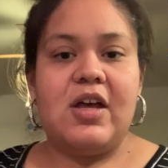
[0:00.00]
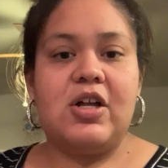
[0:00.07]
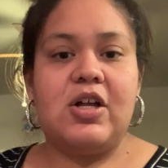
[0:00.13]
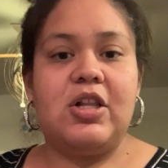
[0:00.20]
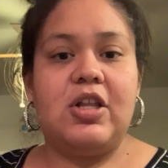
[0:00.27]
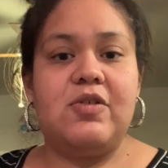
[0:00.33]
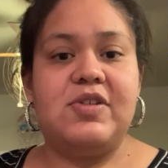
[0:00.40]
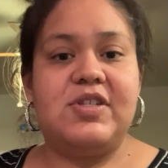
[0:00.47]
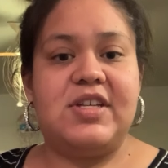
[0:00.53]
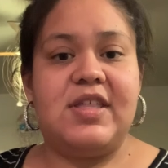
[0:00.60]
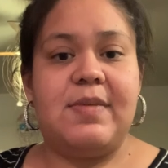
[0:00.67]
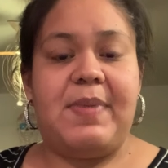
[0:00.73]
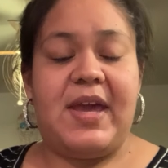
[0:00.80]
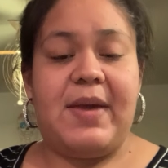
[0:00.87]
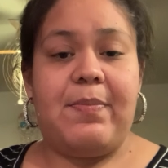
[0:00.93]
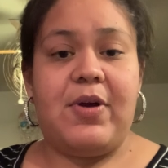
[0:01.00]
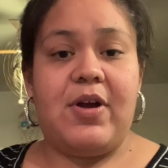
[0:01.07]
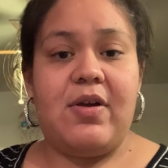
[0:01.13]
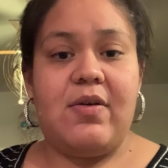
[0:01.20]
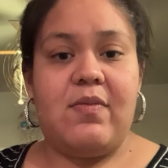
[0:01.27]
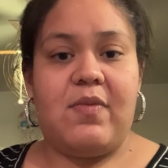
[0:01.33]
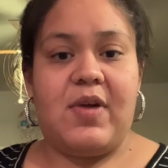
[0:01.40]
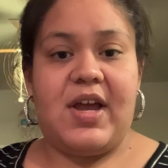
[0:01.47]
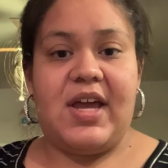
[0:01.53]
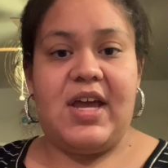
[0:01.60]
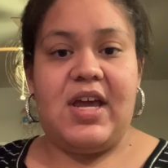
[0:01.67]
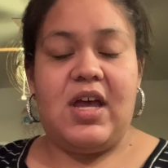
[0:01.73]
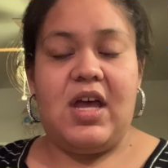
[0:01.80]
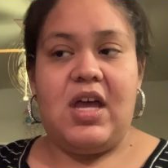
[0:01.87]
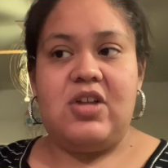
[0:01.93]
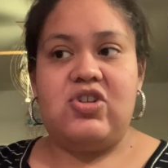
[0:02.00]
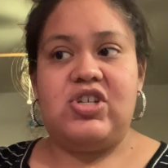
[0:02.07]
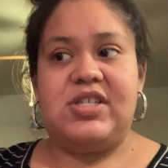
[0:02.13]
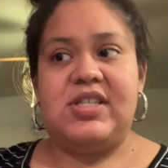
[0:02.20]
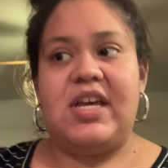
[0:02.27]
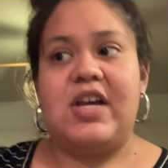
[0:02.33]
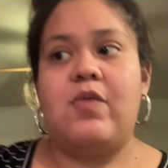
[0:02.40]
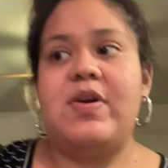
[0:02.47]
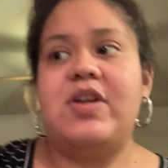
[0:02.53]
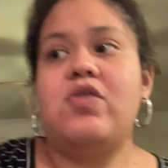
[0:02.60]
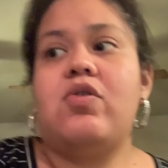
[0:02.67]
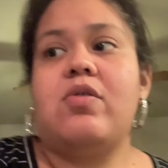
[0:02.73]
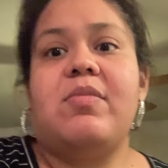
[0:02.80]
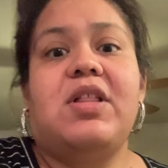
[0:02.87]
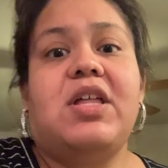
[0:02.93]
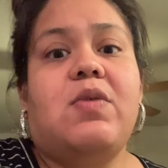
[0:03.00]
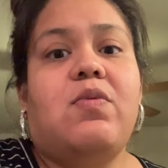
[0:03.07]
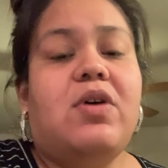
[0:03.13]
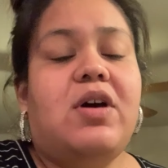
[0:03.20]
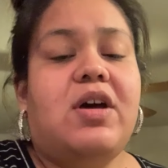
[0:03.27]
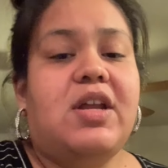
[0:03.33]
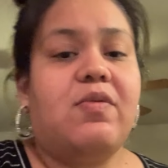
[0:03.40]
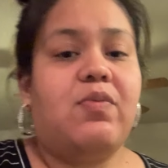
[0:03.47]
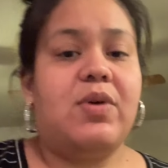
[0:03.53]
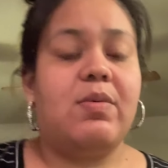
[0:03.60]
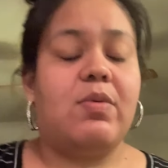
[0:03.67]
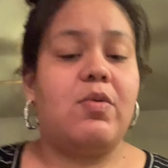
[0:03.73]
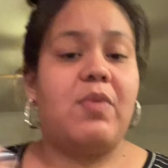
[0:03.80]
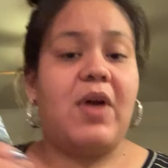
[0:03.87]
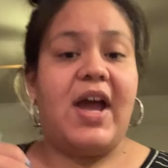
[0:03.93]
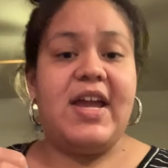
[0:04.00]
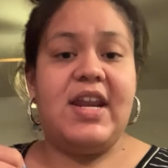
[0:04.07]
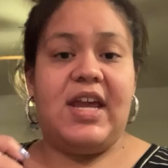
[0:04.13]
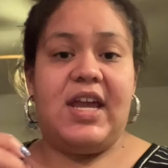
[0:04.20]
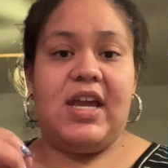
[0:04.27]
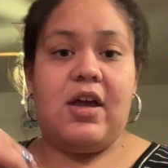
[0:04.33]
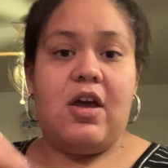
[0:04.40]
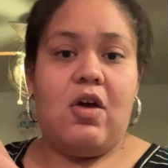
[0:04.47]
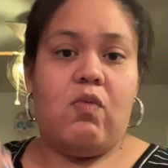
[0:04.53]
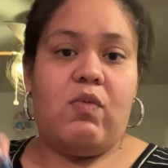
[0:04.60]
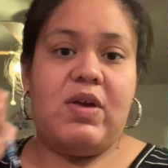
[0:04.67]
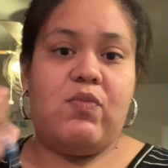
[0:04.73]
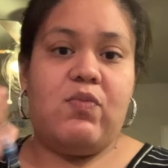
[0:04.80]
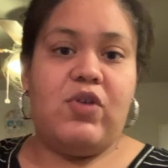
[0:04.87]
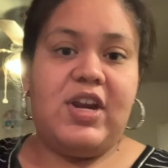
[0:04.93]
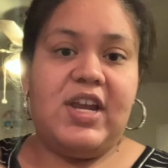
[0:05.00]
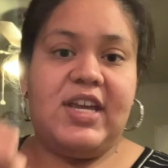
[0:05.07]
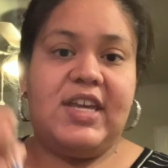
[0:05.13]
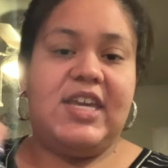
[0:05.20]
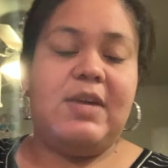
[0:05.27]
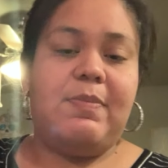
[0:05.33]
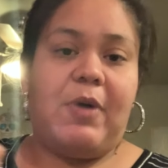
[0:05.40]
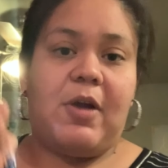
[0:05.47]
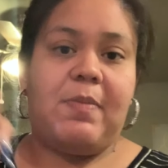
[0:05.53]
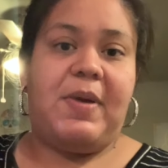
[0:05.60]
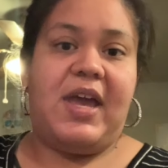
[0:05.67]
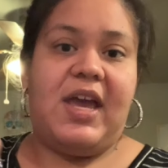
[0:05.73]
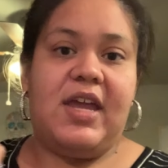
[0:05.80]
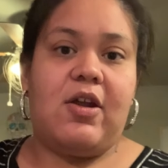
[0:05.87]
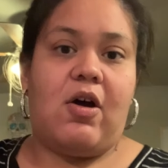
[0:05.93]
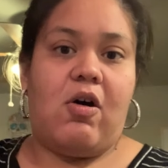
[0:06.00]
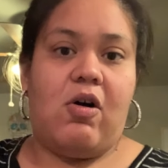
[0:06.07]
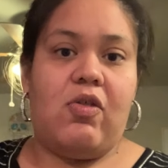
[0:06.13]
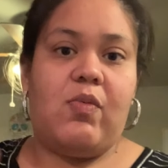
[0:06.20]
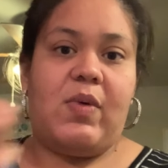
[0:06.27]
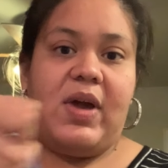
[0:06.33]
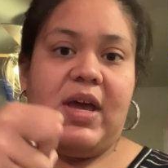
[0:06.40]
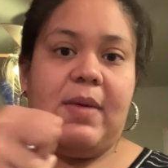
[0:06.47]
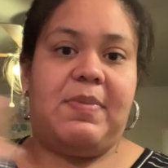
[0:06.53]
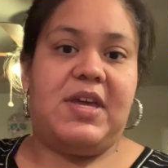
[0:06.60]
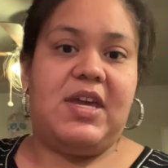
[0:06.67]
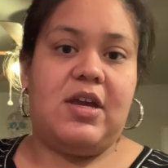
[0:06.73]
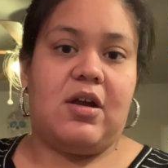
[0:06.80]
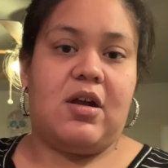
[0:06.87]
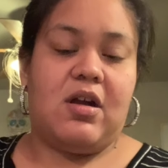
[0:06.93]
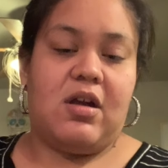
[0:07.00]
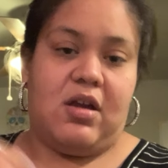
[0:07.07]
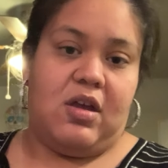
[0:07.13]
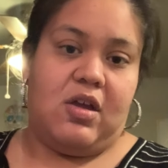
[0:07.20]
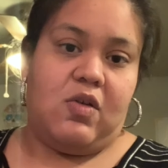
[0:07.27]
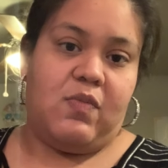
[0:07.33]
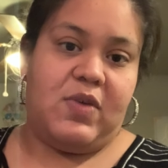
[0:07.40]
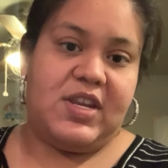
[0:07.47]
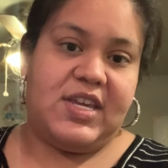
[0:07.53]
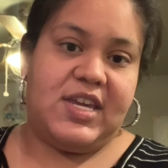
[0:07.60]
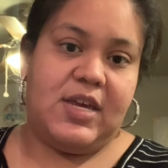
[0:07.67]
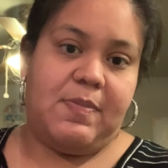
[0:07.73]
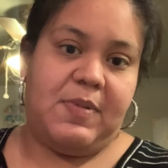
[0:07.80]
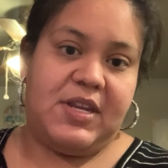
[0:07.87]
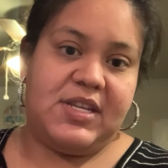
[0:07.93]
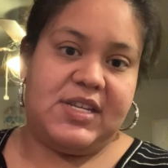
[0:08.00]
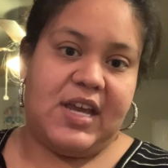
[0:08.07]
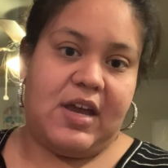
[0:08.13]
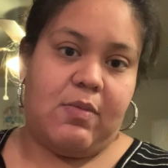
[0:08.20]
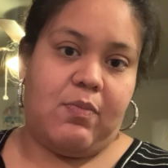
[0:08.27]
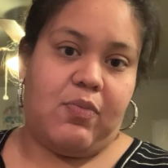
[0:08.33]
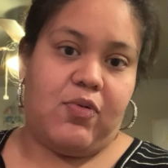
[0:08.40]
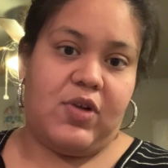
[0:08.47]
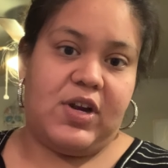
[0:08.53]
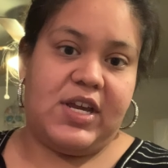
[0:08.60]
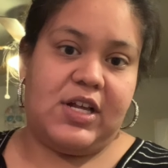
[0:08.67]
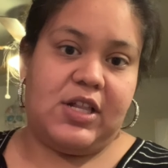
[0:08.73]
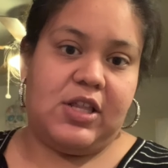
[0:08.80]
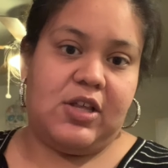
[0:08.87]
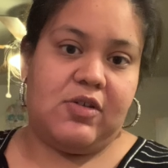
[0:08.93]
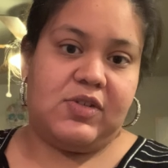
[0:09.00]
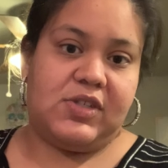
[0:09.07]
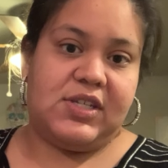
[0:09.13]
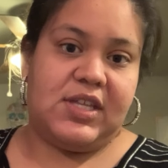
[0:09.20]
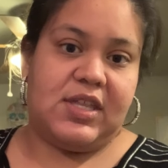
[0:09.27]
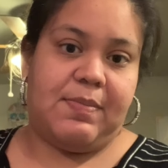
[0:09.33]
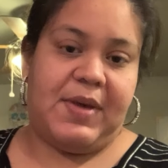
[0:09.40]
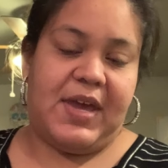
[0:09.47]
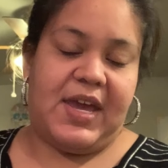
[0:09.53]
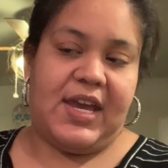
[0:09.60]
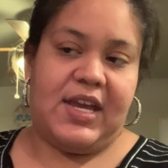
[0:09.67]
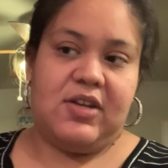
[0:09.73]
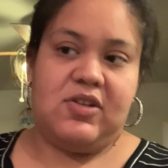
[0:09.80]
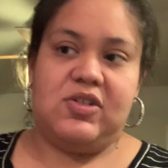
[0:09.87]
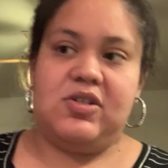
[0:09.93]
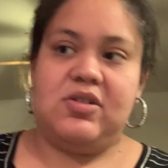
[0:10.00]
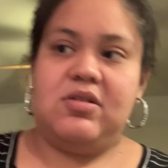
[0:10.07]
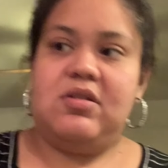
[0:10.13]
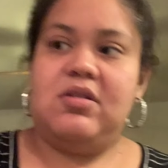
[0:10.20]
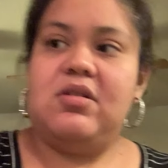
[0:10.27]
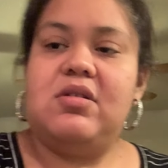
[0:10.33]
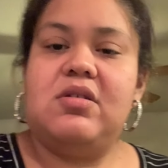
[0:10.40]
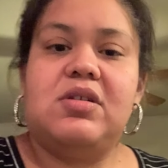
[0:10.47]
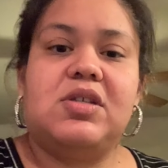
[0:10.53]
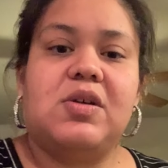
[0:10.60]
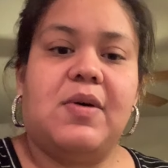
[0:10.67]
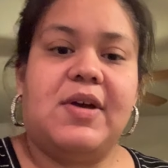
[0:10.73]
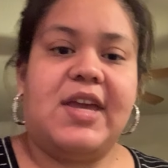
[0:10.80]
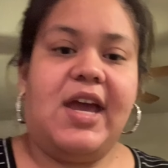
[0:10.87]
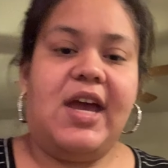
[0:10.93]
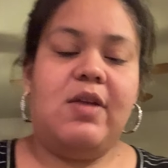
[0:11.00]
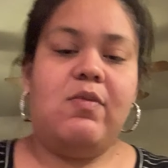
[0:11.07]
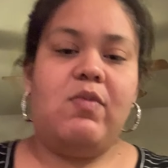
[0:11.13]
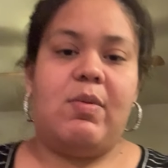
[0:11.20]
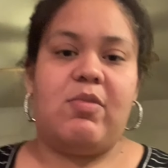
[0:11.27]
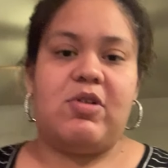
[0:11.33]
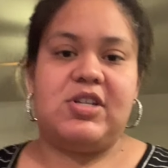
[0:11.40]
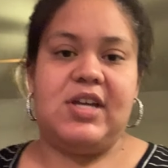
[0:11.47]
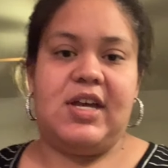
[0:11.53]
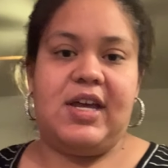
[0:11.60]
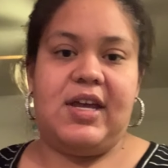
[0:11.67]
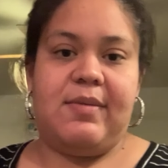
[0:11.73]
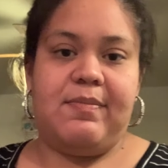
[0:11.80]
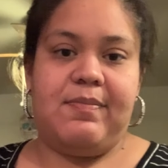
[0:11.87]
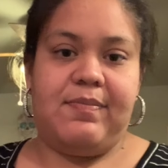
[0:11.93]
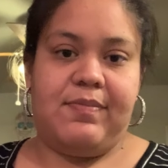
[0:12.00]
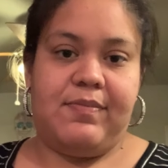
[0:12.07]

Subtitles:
close to the paper, right? Just like we normally would. If we were writing, we wouldn't keep our pen all the way up here. We'd keep it down pretty close to the page. So again, one more time,